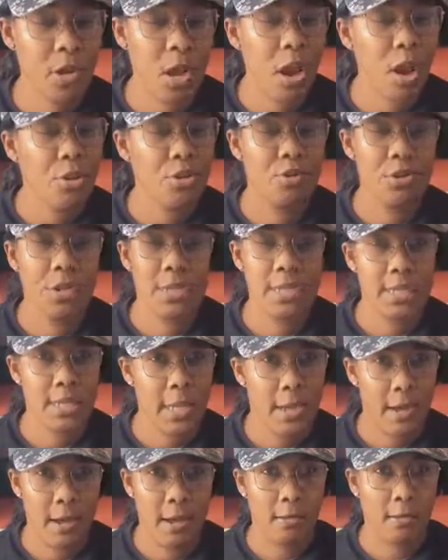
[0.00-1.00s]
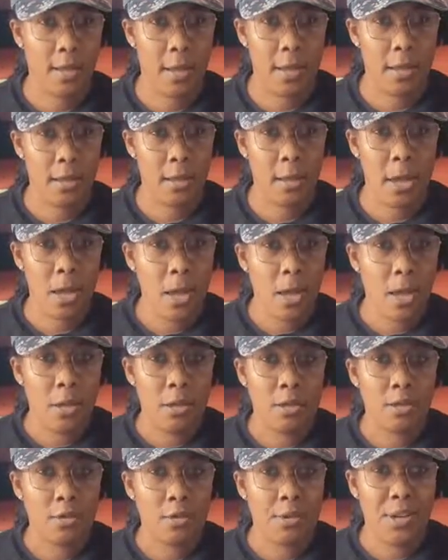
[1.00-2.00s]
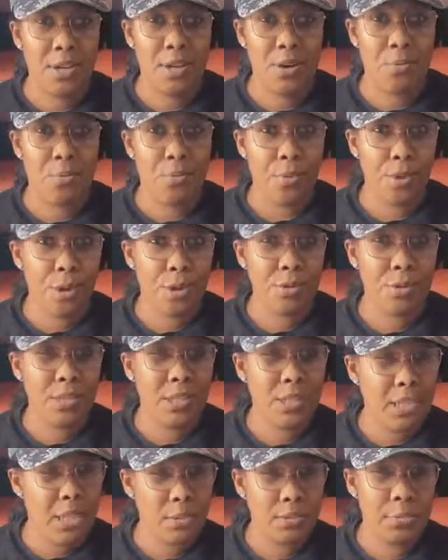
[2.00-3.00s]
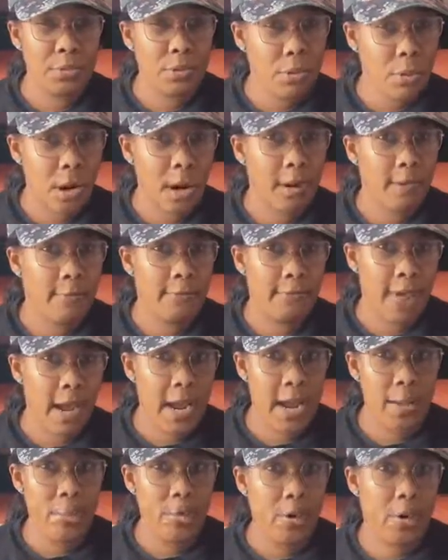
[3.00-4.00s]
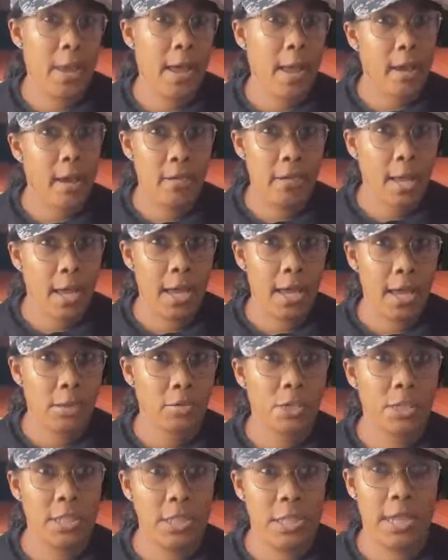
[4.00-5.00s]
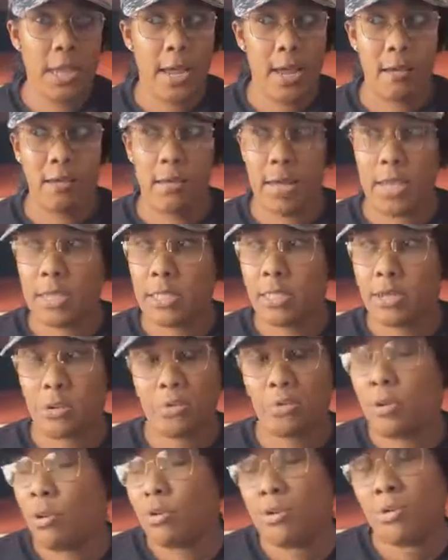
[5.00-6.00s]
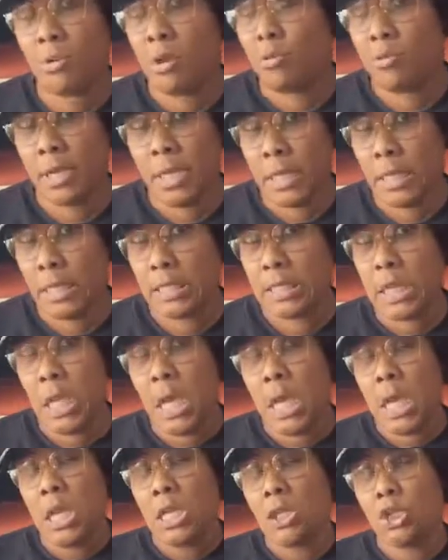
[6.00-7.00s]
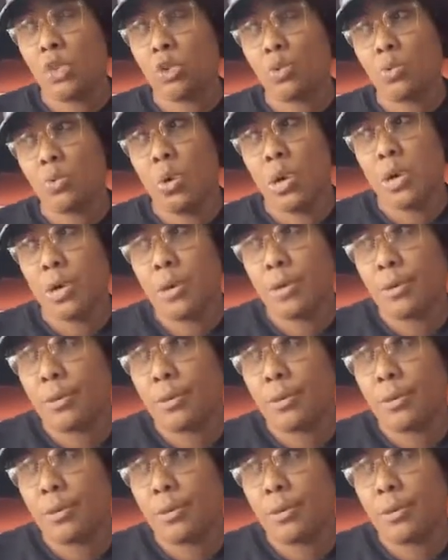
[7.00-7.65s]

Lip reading: all you need is that outline. You don't need a real deep, dark, vibrant outline. You just need an outline. So no, you don't need to